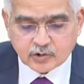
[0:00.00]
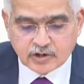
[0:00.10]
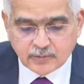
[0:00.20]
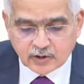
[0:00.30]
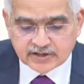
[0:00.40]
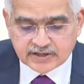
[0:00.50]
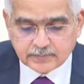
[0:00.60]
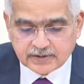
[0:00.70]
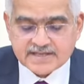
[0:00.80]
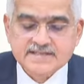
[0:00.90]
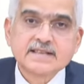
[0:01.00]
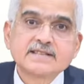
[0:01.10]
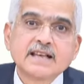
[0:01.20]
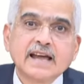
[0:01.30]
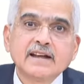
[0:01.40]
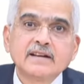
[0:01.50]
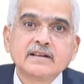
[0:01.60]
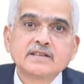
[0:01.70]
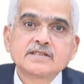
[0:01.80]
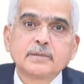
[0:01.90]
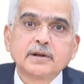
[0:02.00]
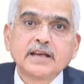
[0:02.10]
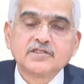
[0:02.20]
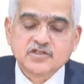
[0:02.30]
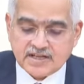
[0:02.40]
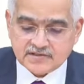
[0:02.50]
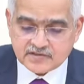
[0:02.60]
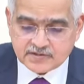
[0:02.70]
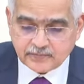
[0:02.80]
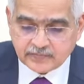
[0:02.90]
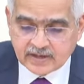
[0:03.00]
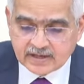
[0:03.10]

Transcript: to commodity prices and supply chains.